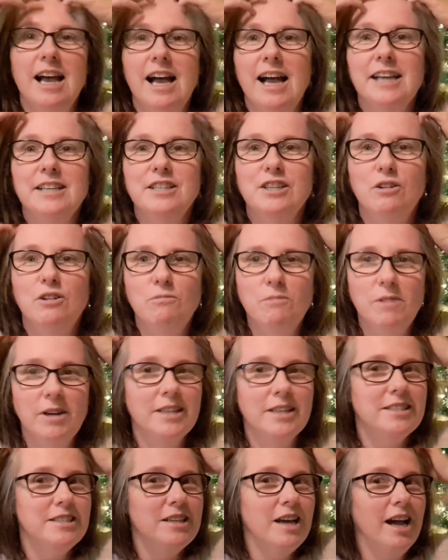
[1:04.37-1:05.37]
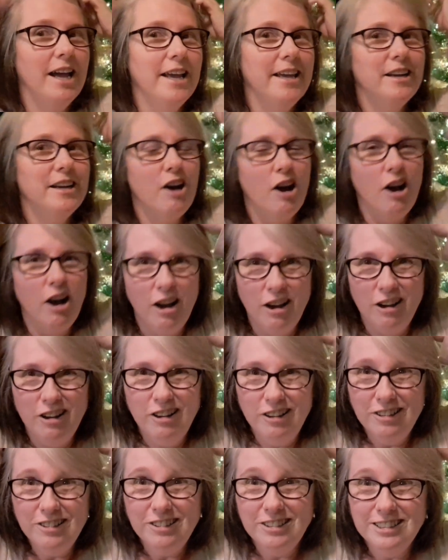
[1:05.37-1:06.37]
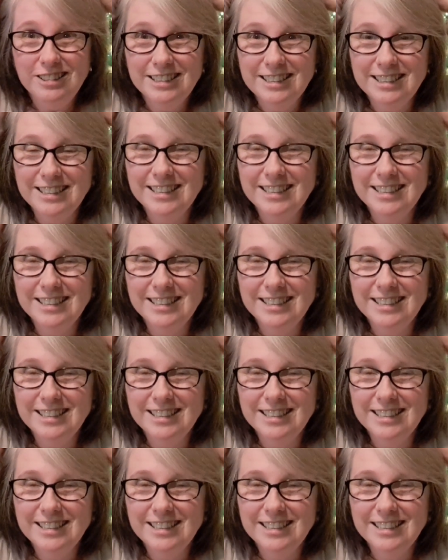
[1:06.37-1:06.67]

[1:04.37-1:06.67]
I don't want to dye it all.